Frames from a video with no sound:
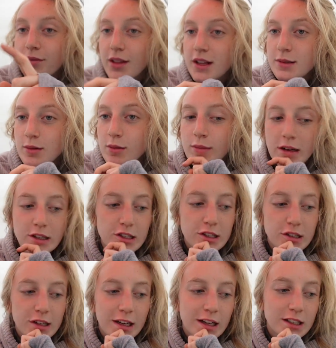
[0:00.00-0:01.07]
that's what I'm about to
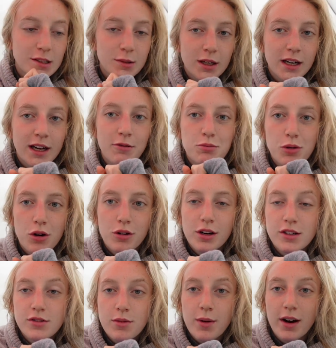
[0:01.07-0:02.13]
do next. We're going to have
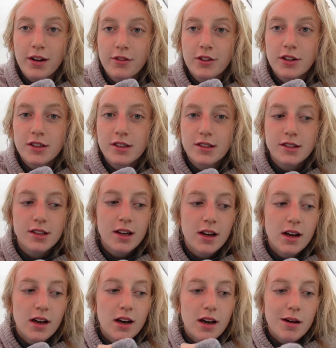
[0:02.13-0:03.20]
porridge for breakfast,
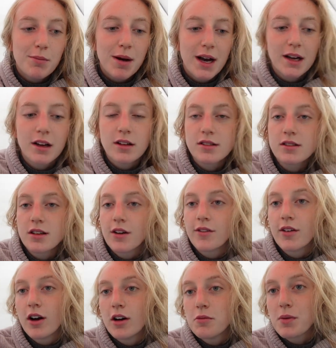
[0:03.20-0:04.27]
pack our stuff
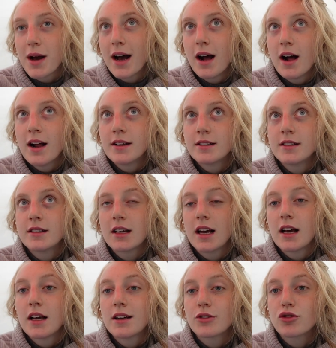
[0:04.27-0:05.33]
up and
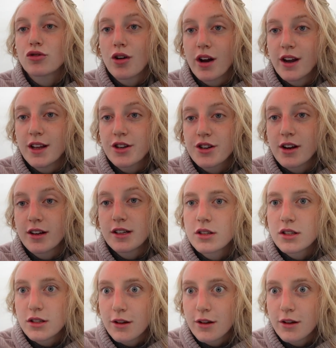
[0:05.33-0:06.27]
trying to show to